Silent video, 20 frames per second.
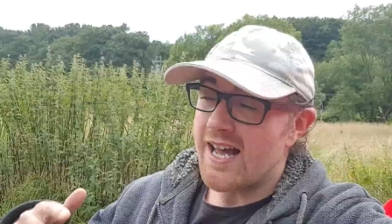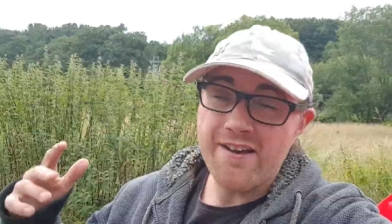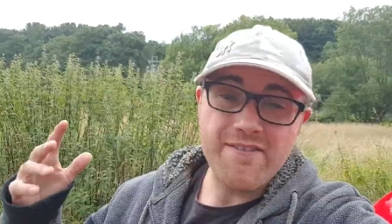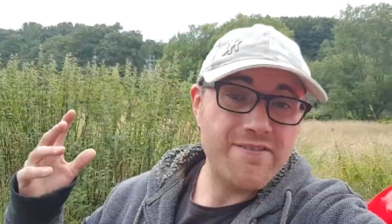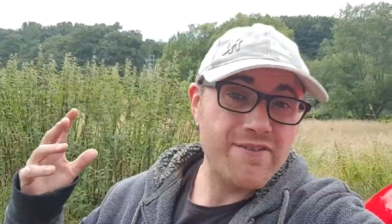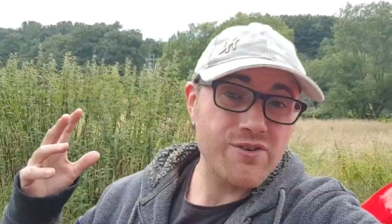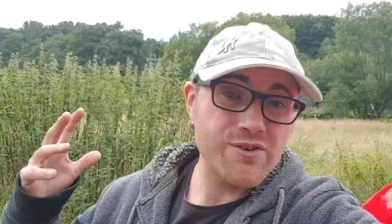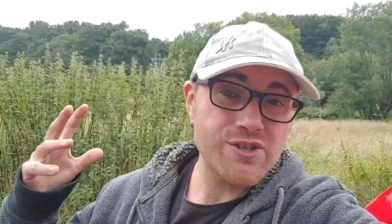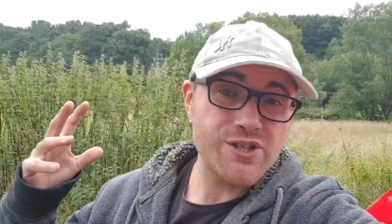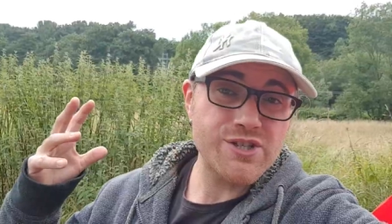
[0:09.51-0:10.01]
I
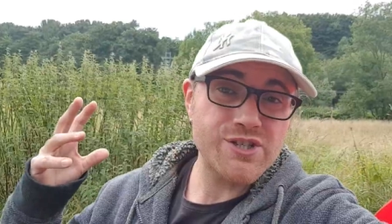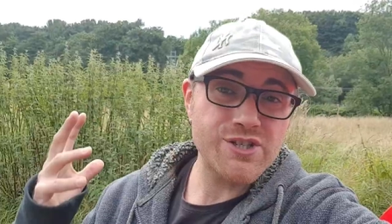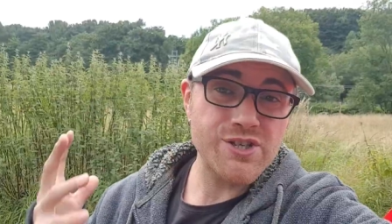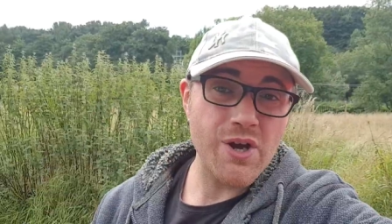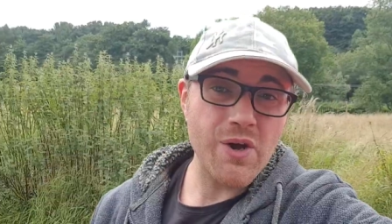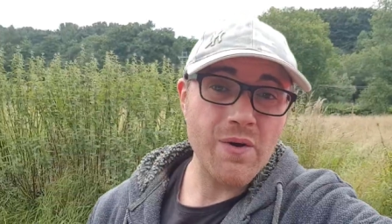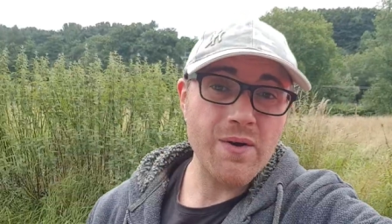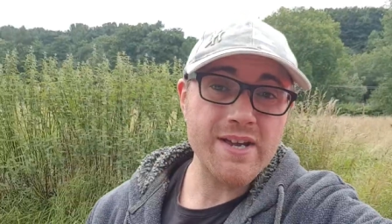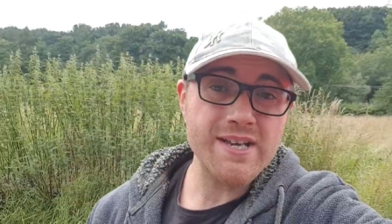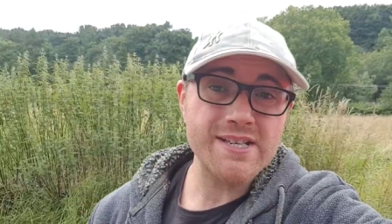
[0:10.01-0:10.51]
feel
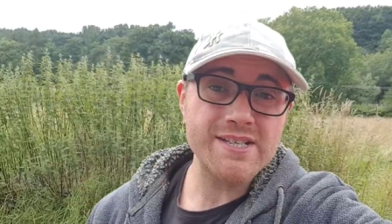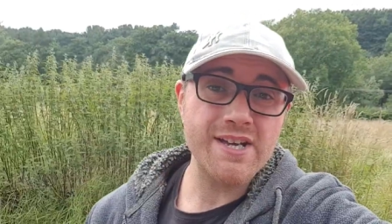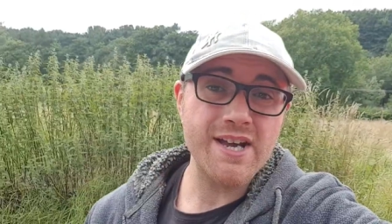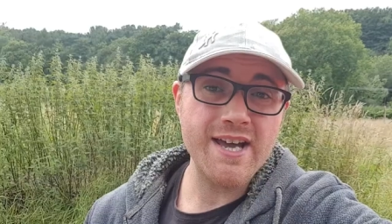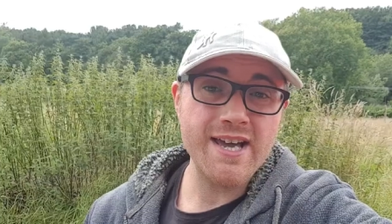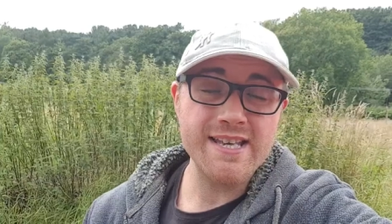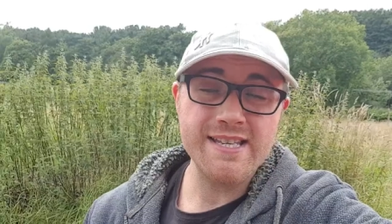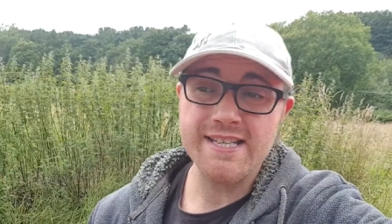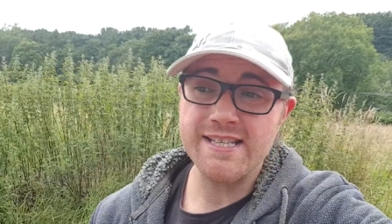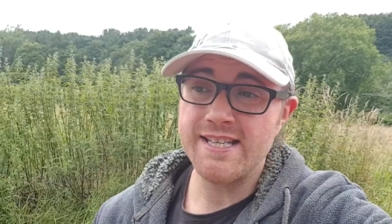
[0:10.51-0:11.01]
so
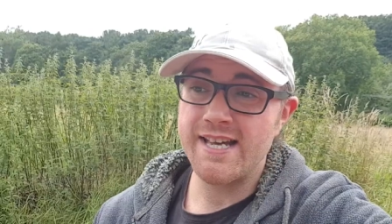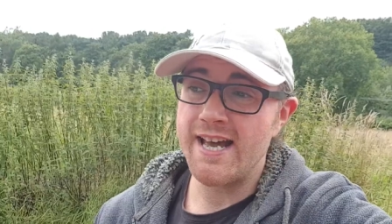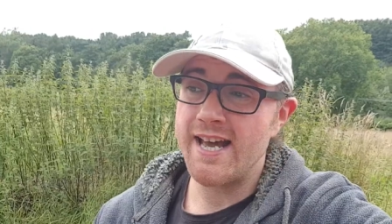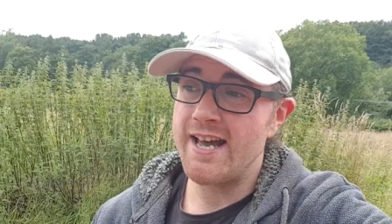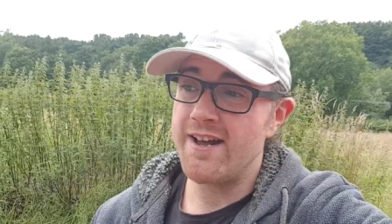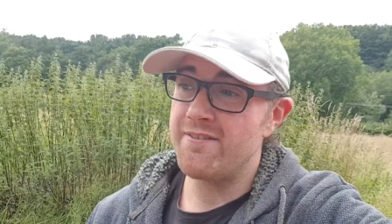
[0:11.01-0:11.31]
excited today.